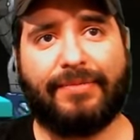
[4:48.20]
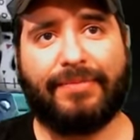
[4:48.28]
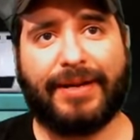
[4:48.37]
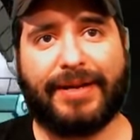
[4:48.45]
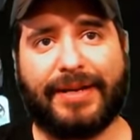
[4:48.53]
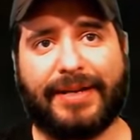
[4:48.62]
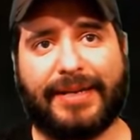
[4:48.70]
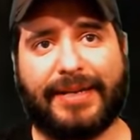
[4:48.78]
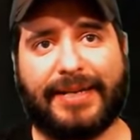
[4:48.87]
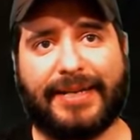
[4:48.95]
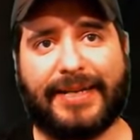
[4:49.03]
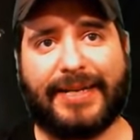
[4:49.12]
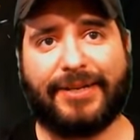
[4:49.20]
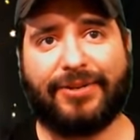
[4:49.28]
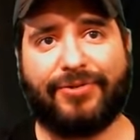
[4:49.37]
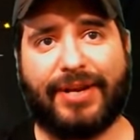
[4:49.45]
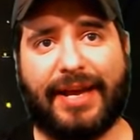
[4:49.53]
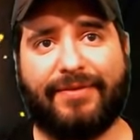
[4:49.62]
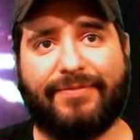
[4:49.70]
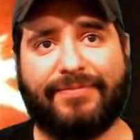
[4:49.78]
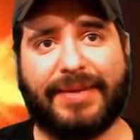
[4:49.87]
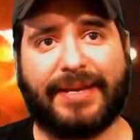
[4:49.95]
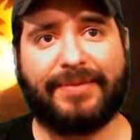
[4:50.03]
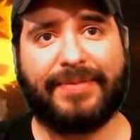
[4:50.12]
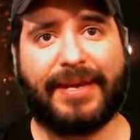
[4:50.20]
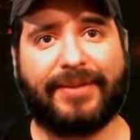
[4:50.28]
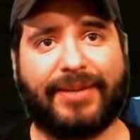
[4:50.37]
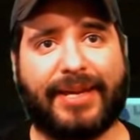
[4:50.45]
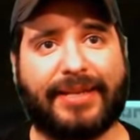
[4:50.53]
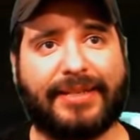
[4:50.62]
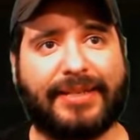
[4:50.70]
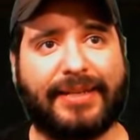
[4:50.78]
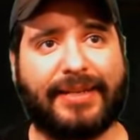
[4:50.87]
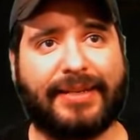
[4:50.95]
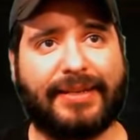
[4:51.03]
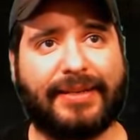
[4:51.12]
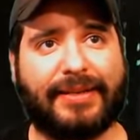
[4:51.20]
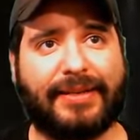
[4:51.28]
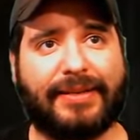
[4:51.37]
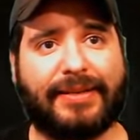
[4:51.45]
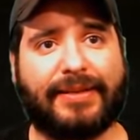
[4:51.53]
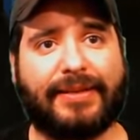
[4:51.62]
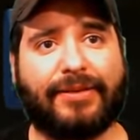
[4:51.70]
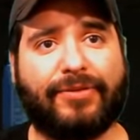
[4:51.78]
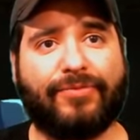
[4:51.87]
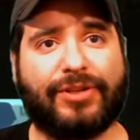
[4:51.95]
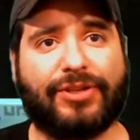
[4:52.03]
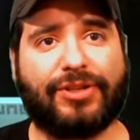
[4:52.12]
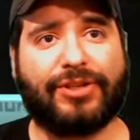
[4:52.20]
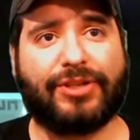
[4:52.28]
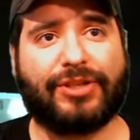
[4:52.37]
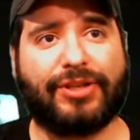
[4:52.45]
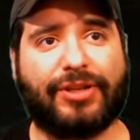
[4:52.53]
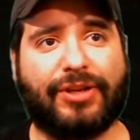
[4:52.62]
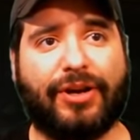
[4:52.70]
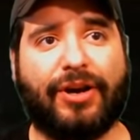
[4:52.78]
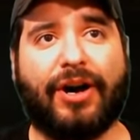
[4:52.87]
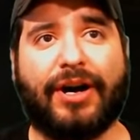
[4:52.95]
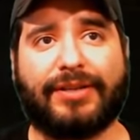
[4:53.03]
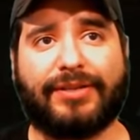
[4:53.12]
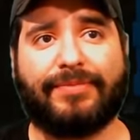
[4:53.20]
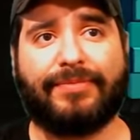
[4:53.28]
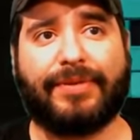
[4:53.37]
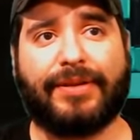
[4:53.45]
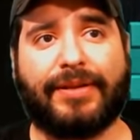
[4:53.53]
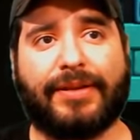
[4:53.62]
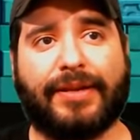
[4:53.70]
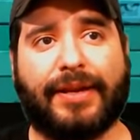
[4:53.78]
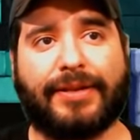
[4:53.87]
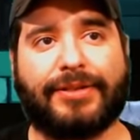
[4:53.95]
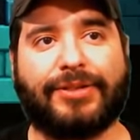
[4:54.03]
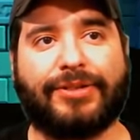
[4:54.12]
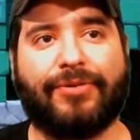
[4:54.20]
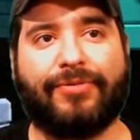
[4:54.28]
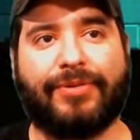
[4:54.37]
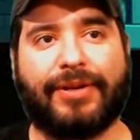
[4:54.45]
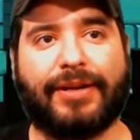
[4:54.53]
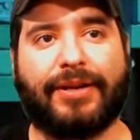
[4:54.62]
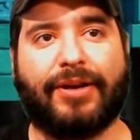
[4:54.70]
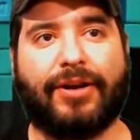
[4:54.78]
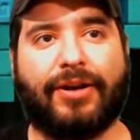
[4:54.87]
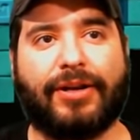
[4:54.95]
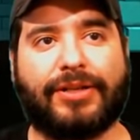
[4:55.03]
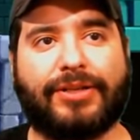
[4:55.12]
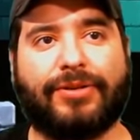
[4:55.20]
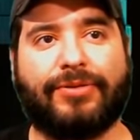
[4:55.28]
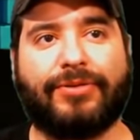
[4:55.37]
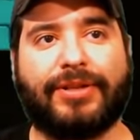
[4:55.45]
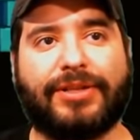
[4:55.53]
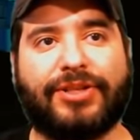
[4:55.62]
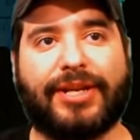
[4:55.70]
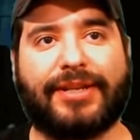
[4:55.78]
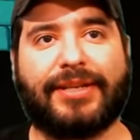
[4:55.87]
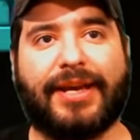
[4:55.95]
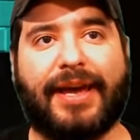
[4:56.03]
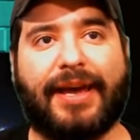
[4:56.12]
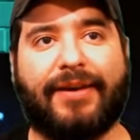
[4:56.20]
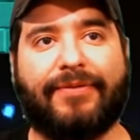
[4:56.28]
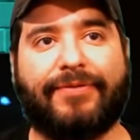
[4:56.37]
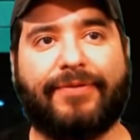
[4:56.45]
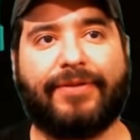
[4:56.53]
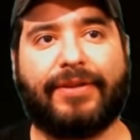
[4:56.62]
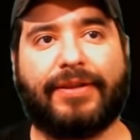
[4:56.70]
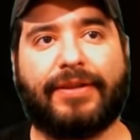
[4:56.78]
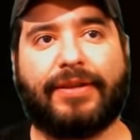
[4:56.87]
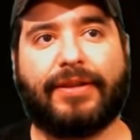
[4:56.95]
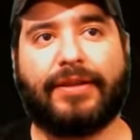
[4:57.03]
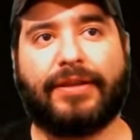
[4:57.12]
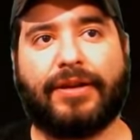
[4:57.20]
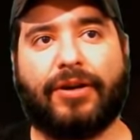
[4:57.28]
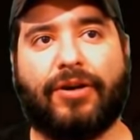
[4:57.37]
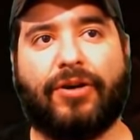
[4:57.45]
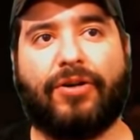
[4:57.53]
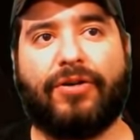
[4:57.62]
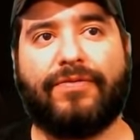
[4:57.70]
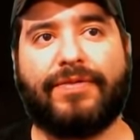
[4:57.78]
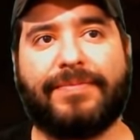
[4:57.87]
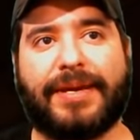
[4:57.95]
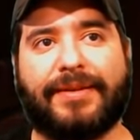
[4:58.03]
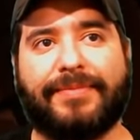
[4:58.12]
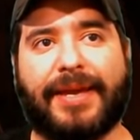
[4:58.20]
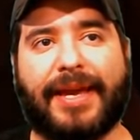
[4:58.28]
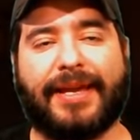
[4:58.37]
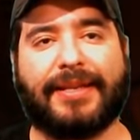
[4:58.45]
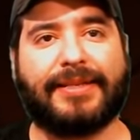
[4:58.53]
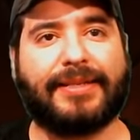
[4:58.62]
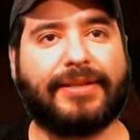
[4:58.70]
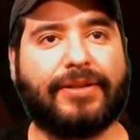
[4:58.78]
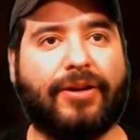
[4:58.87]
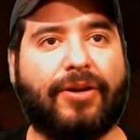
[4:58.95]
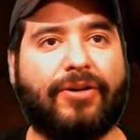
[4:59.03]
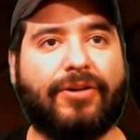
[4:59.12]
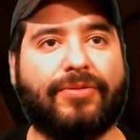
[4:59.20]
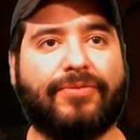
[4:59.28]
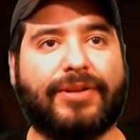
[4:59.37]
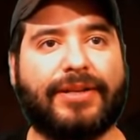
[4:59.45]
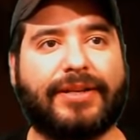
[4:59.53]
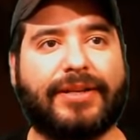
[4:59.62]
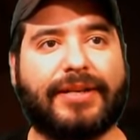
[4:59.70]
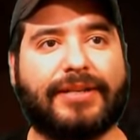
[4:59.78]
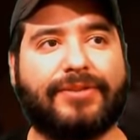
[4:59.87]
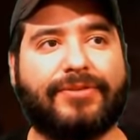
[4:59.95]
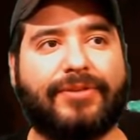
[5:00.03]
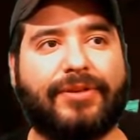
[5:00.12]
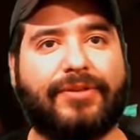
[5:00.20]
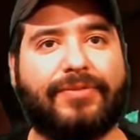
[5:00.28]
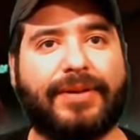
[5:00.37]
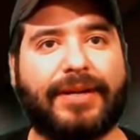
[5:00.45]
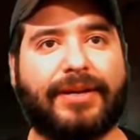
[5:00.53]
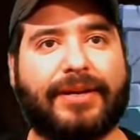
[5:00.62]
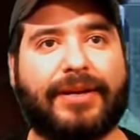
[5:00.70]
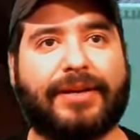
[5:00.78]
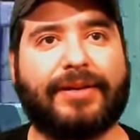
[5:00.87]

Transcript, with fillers: but I do have Mega Man Legacy, which is awesome. It's so it's so legit to have all the Mega Mans all on one console. Oh my god.